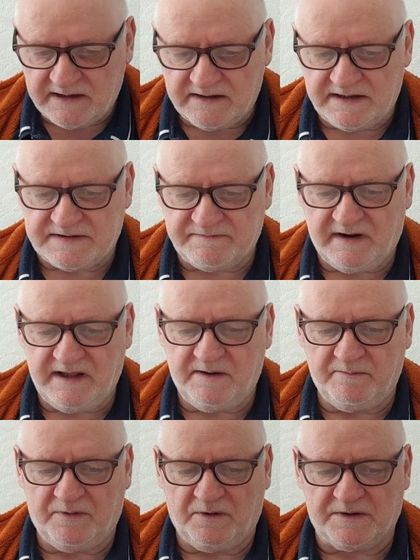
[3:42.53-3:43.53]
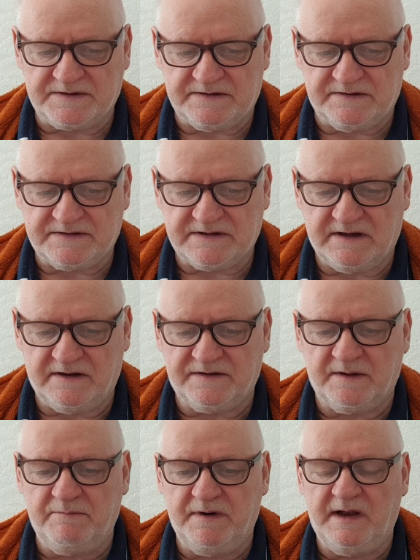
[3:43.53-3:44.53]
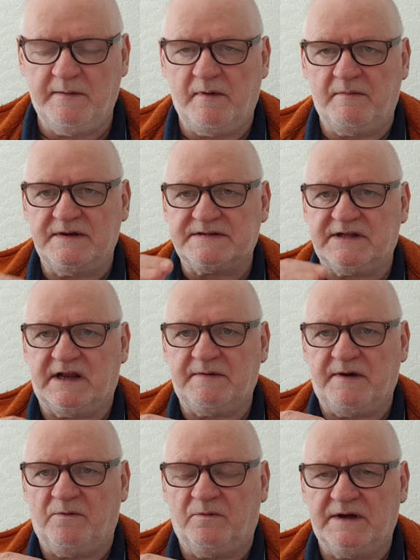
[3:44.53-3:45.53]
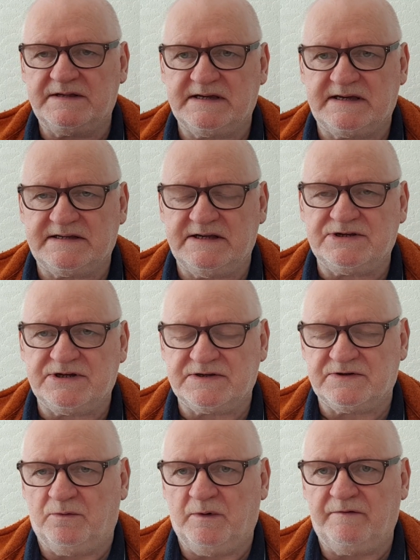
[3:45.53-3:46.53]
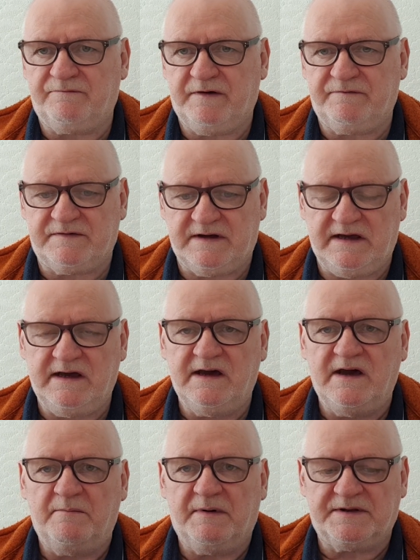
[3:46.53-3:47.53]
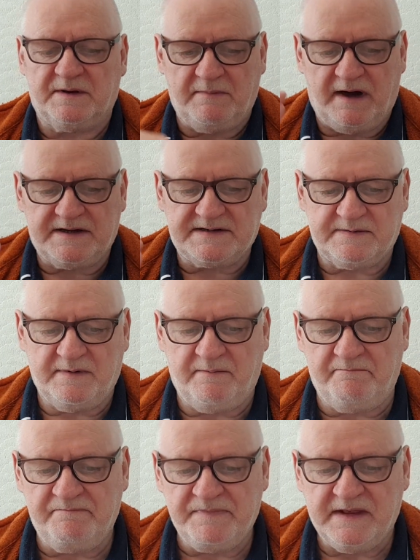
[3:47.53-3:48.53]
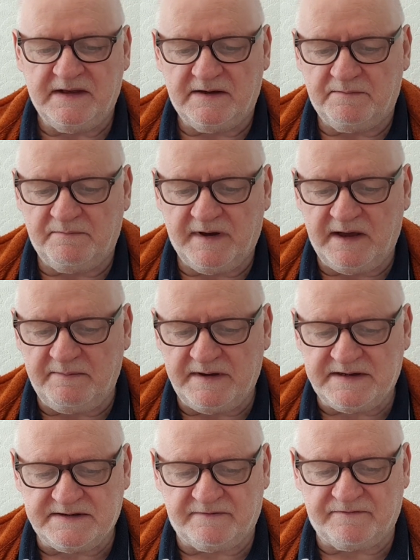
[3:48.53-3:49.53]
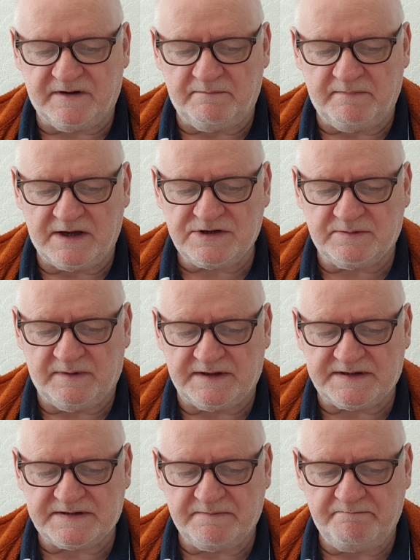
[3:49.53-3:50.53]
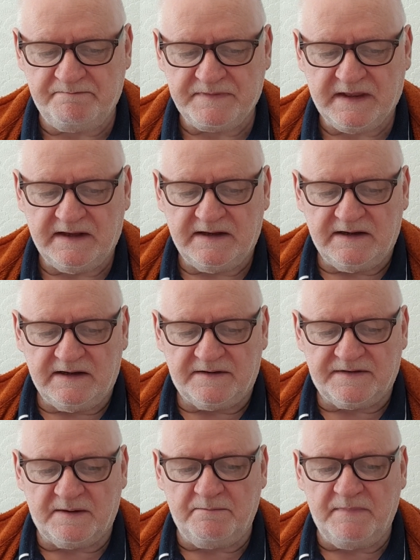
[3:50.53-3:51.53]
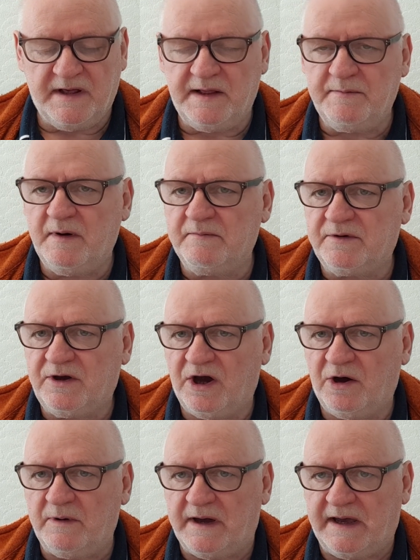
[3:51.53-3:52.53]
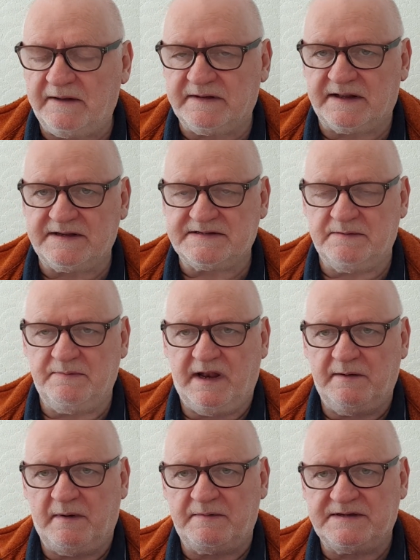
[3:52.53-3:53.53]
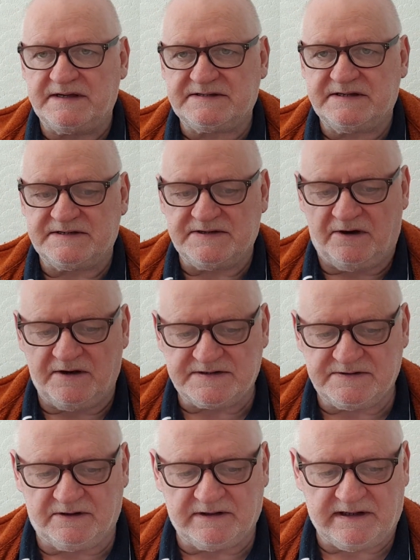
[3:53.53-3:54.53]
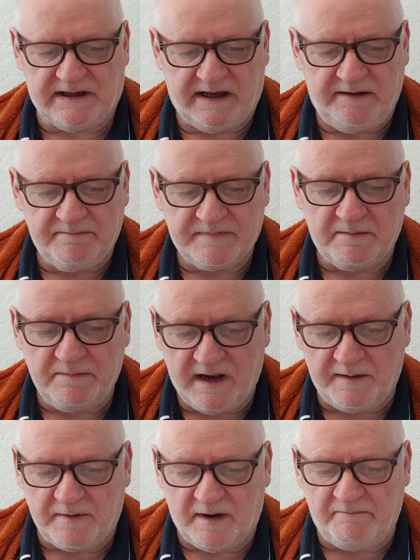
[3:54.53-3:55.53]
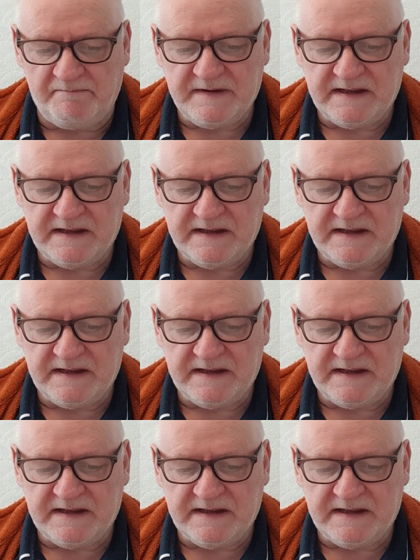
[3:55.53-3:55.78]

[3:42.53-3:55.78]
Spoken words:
It's very important. The minimum is going to be 6 inches or 150, but the maximum may be different measurements. The minimum going, that is the minimum distance horizontally, the minimum